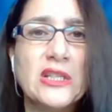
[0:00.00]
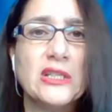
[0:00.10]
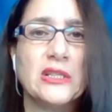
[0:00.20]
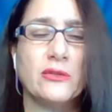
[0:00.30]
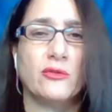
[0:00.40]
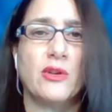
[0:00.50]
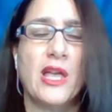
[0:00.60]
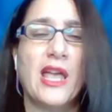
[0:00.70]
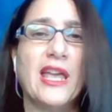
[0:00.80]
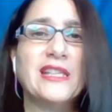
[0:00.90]
to do
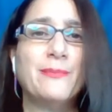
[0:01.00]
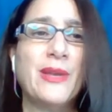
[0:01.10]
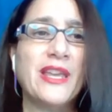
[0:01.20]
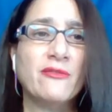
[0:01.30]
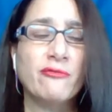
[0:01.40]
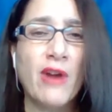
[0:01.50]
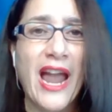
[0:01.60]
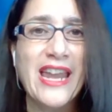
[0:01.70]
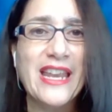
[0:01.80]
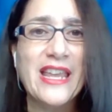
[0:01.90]
is begin
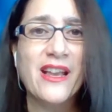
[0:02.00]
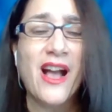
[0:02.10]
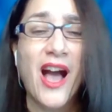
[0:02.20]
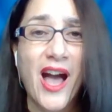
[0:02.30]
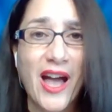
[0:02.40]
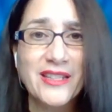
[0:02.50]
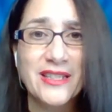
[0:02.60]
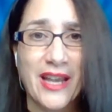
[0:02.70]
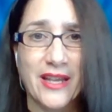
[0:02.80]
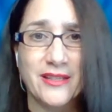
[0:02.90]
writing
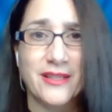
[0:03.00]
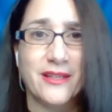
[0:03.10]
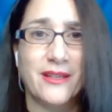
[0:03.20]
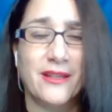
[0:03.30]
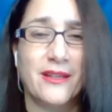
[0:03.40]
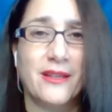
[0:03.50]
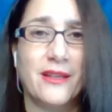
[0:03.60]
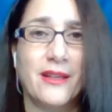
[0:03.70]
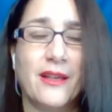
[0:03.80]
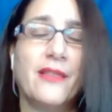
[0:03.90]
content,
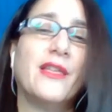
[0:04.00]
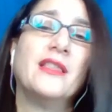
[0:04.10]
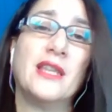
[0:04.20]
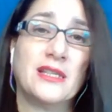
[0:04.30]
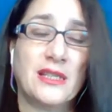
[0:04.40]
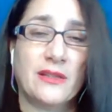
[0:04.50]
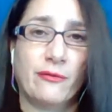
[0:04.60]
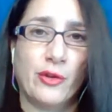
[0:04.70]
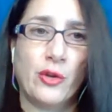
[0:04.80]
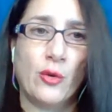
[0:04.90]
then this is
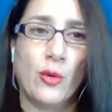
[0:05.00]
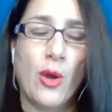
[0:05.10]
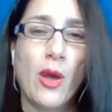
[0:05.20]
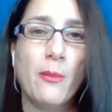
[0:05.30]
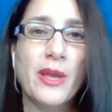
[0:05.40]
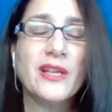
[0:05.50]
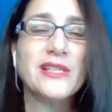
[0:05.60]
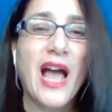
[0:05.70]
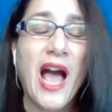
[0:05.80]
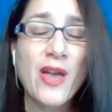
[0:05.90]
for you, because
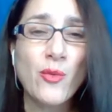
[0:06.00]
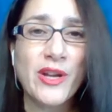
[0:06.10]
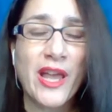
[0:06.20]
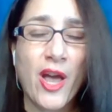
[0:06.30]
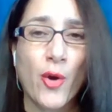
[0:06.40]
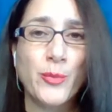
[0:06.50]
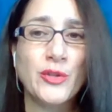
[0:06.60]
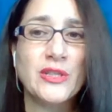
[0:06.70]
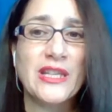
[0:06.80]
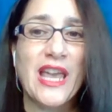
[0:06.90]
I want to help you
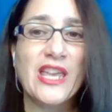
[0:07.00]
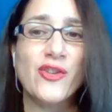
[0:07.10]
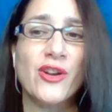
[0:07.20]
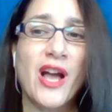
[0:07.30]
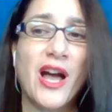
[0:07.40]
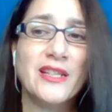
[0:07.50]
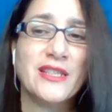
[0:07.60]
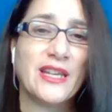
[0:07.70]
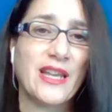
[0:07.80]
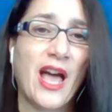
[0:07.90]
to get your
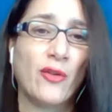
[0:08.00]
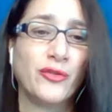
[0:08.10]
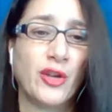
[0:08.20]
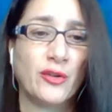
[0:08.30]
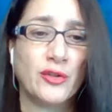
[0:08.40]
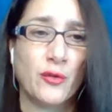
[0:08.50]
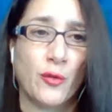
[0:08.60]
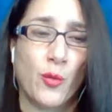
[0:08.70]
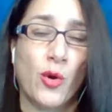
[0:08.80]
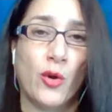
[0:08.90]
content out there to the
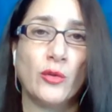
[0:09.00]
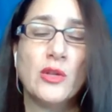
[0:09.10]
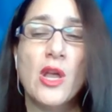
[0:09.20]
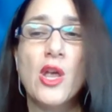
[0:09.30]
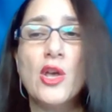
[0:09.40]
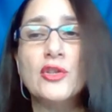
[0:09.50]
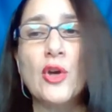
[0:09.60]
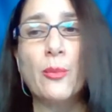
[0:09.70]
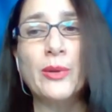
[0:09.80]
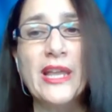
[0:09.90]
world.
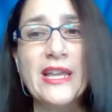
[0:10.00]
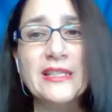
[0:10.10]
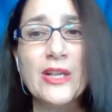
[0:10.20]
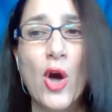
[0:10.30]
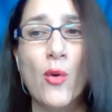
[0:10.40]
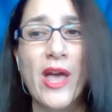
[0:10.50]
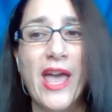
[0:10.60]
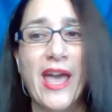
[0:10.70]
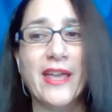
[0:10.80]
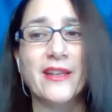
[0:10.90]
So please go
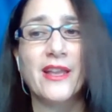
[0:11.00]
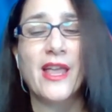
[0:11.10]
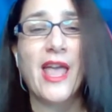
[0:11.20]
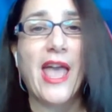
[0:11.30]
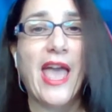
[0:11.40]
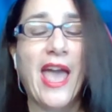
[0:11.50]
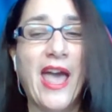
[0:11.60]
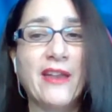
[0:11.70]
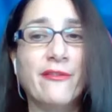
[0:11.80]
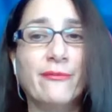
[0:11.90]
ahead
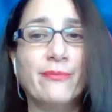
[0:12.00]
and